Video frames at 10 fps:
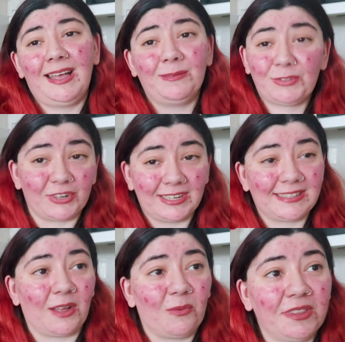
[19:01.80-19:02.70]
I'm sorry, it's
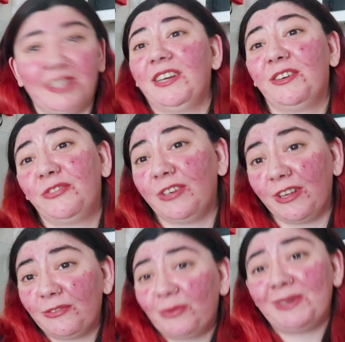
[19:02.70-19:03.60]
like one thing after
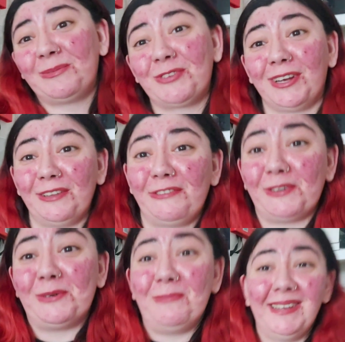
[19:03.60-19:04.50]
another when I'm trying to
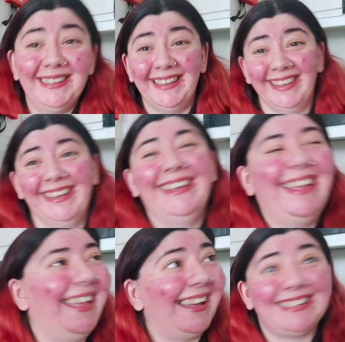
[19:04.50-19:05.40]
film.
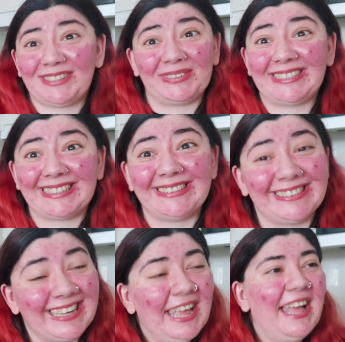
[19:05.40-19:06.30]
I swear to
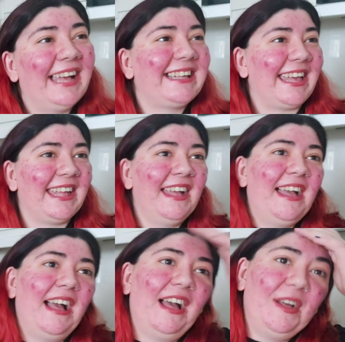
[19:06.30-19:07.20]
God. Okay,
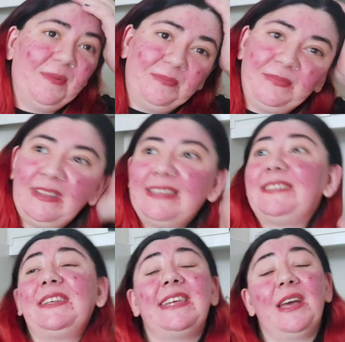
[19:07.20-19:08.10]

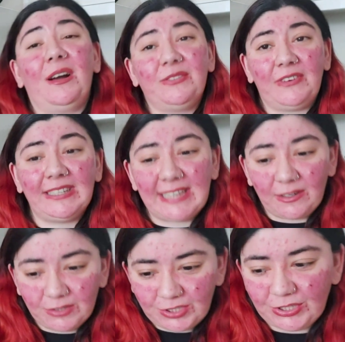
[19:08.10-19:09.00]
so yeah, I'll find
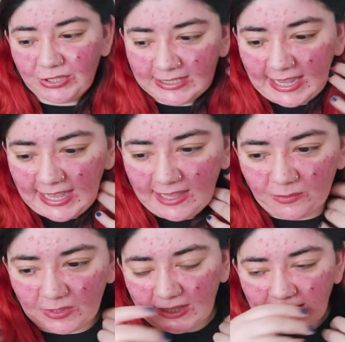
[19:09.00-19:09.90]
out on Tuesday
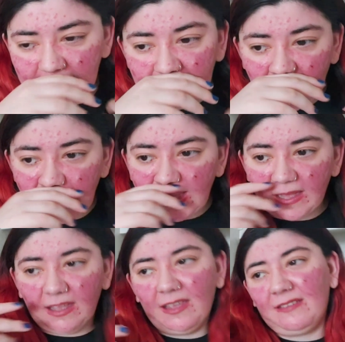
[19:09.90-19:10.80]
what they say,
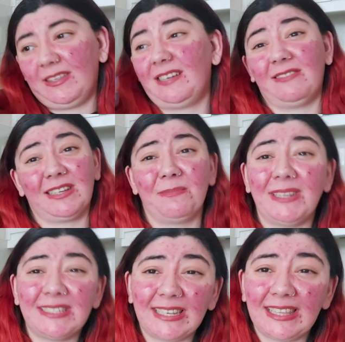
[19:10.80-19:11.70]
if they can
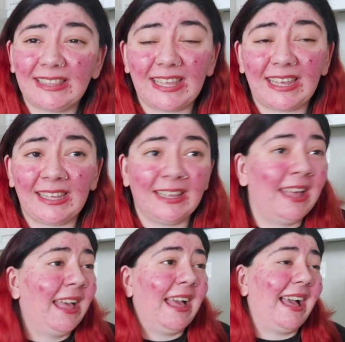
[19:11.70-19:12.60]
recommend anything,
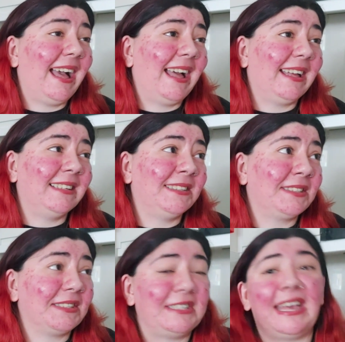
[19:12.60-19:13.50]
and
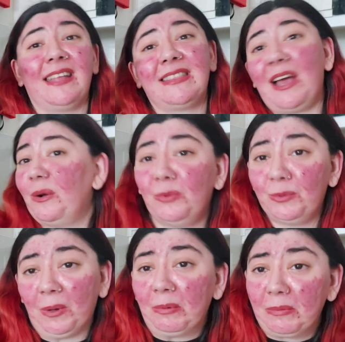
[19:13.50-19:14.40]
yeah, that will
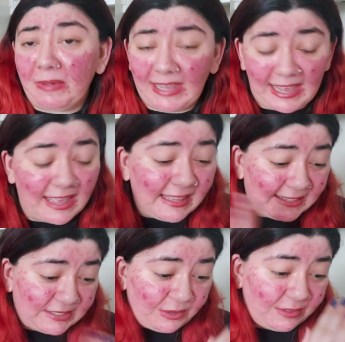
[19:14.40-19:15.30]
probably be it.
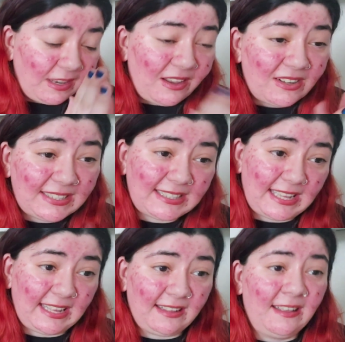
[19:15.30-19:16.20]
So the last
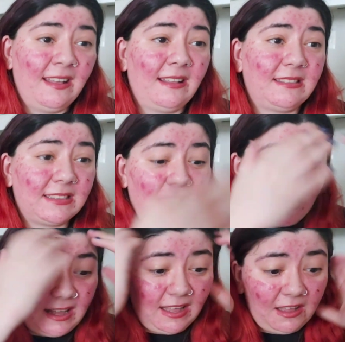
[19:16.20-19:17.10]
thing
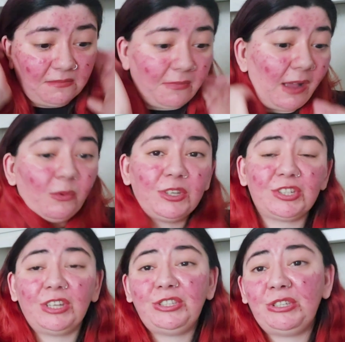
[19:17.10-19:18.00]
that I wish
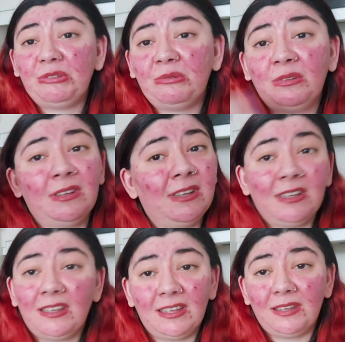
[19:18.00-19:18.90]
I knew
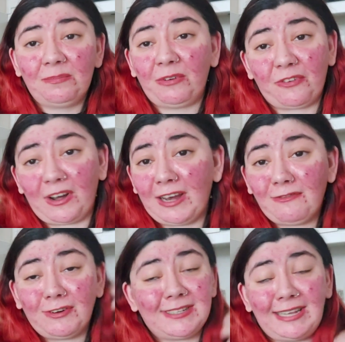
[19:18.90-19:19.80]
before I had
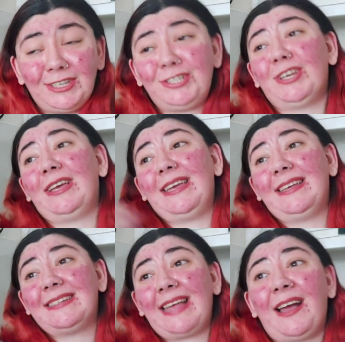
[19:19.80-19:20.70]
rosacea
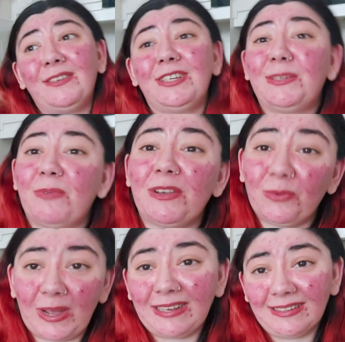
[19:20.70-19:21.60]
is how to spread
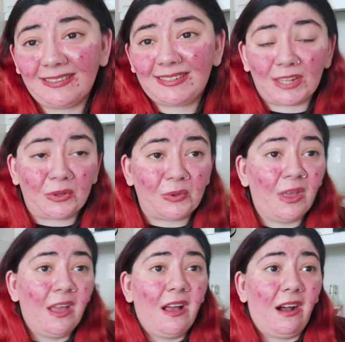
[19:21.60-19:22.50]
awareness. So
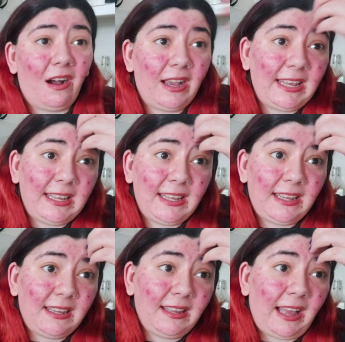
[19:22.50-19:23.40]

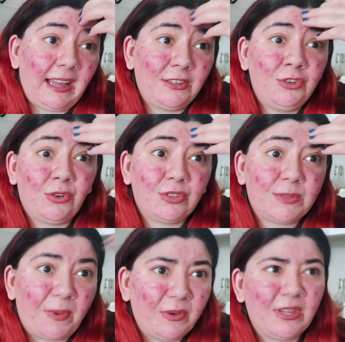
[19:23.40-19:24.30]
I had not
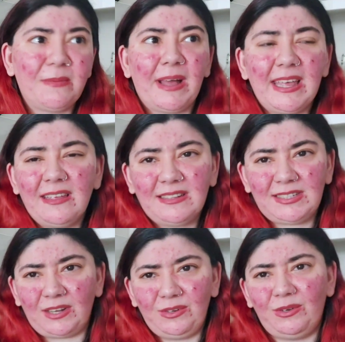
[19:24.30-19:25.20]
spoken about it
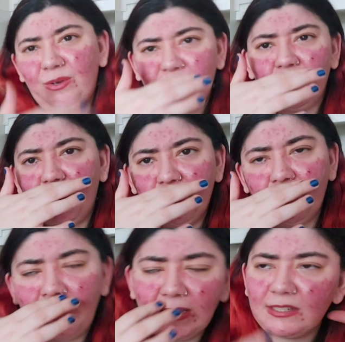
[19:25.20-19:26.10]
so long on
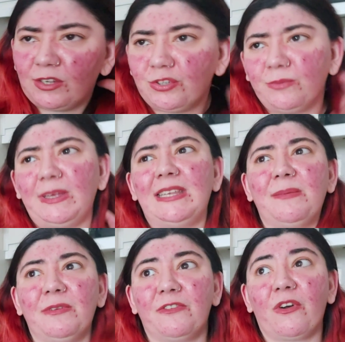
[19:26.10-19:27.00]
my social media
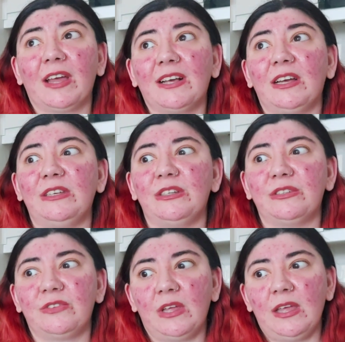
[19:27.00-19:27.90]
before I kind
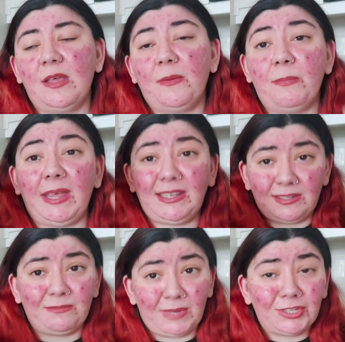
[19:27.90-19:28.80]
of made
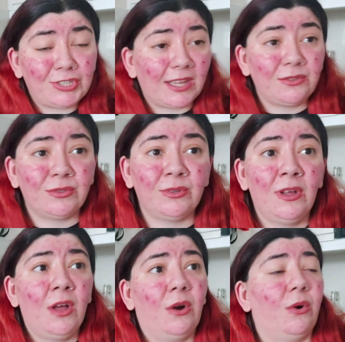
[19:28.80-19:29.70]
my channel,
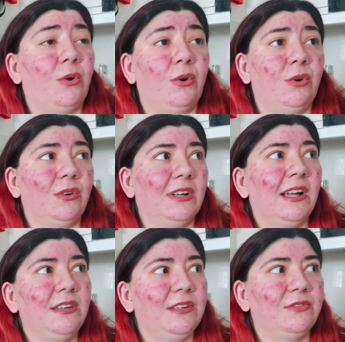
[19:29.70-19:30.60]
or
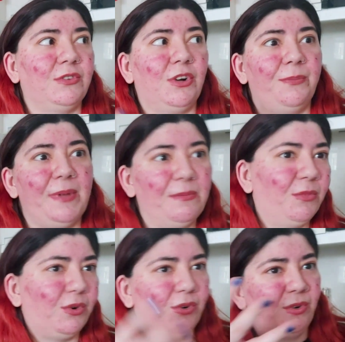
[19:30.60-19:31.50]
kind of got a bit
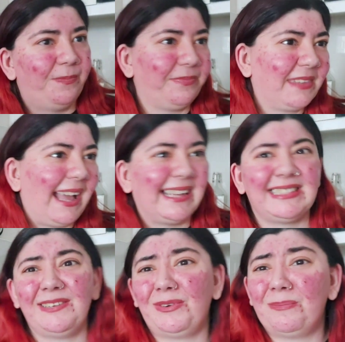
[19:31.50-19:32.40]
more
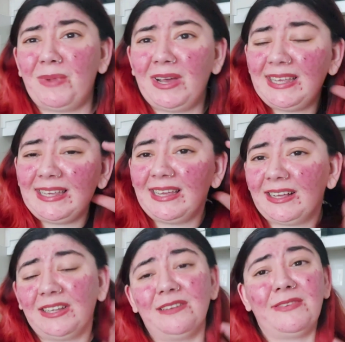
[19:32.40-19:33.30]
active on my
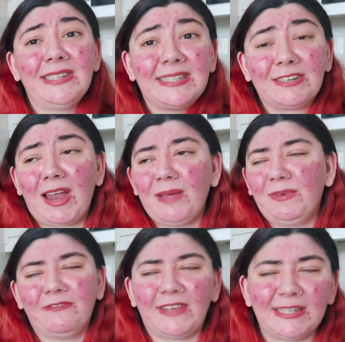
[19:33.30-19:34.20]
kind of Instagram
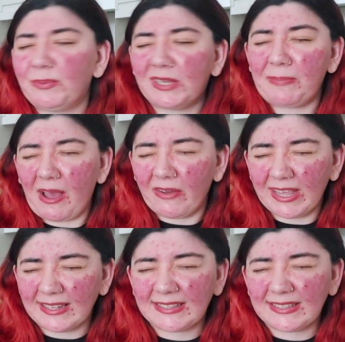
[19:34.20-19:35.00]
and Facebook about it.